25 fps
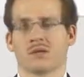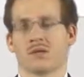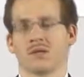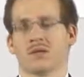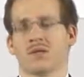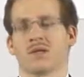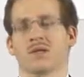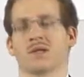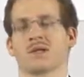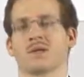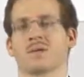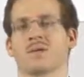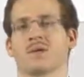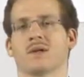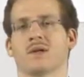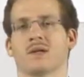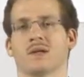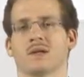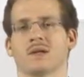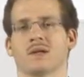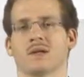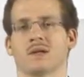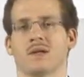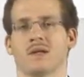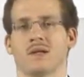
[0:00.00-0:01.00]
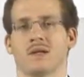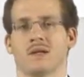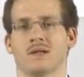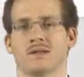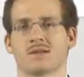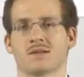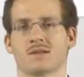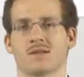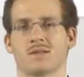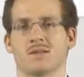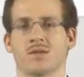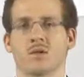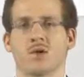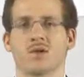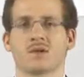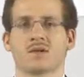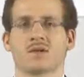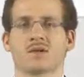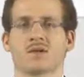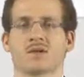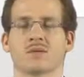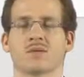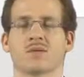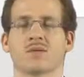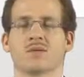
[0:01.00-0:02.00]
concurrent application gets a more
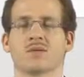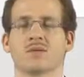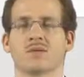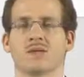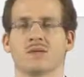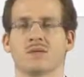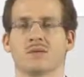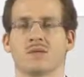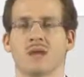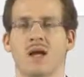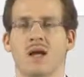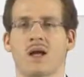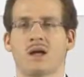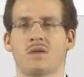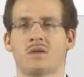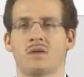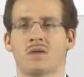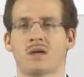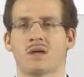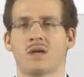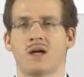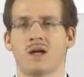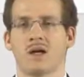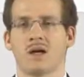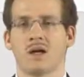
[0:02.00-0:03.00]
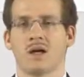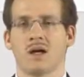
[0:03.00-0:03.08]
deterministic behavior